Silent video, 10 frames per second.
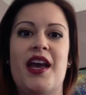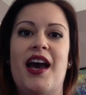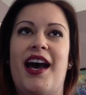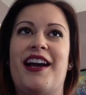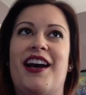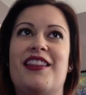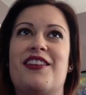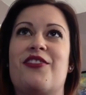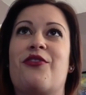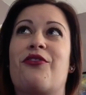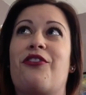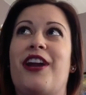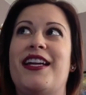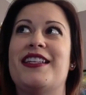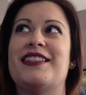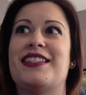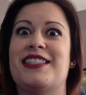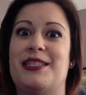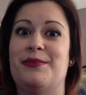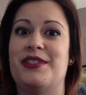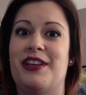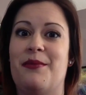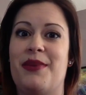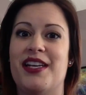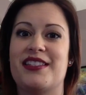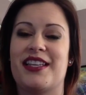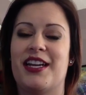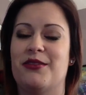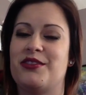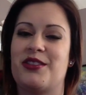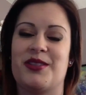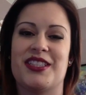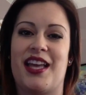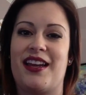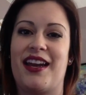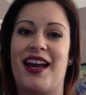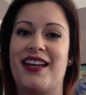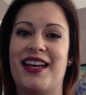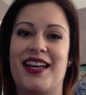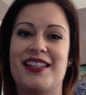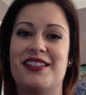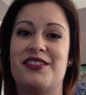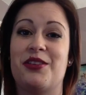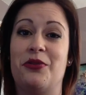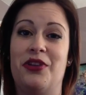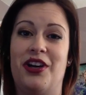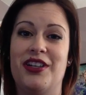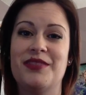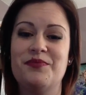I got the greatest dim sum basket. I was so excited. I hadn't had it in so long.